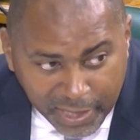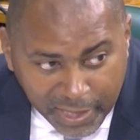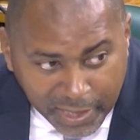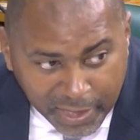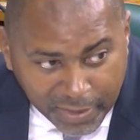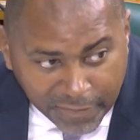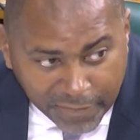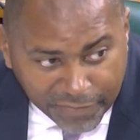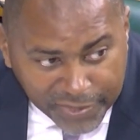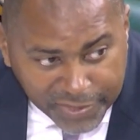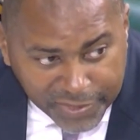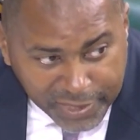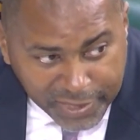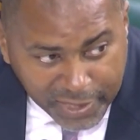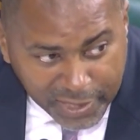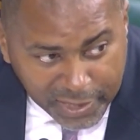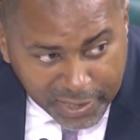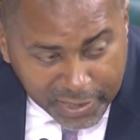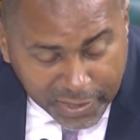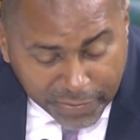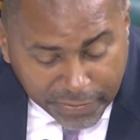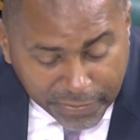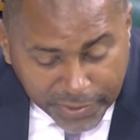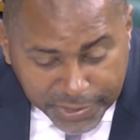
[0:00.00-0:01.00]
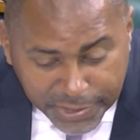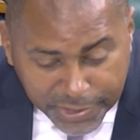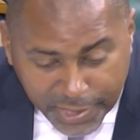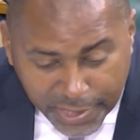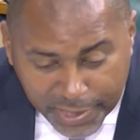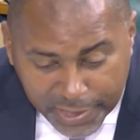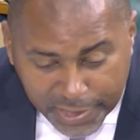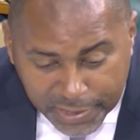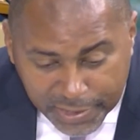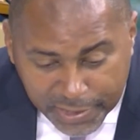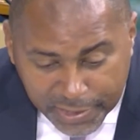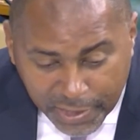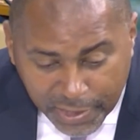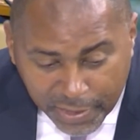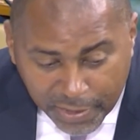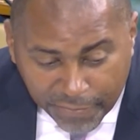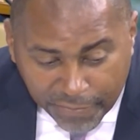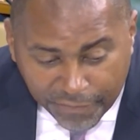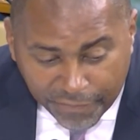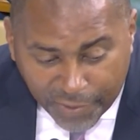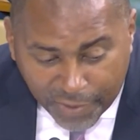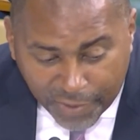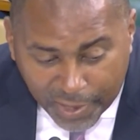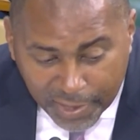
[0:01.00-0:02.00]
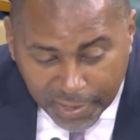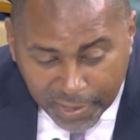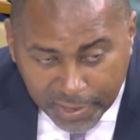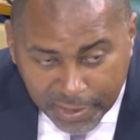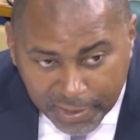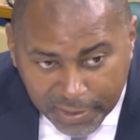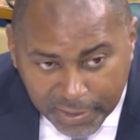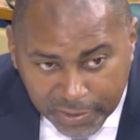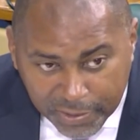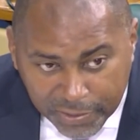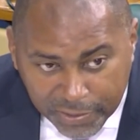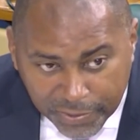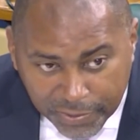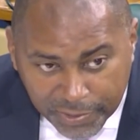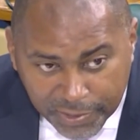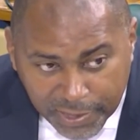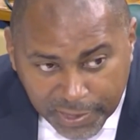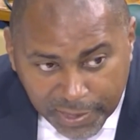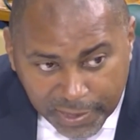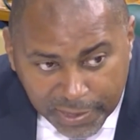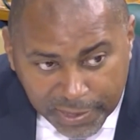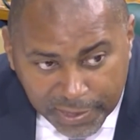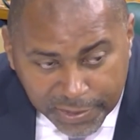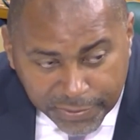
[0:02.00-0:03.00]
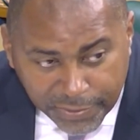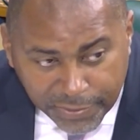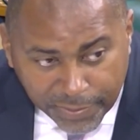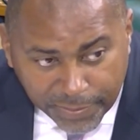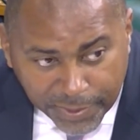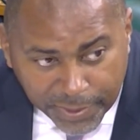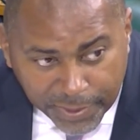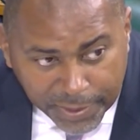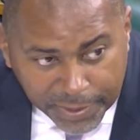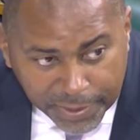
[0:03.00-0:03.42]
the facility, which has fallen into total disrepair.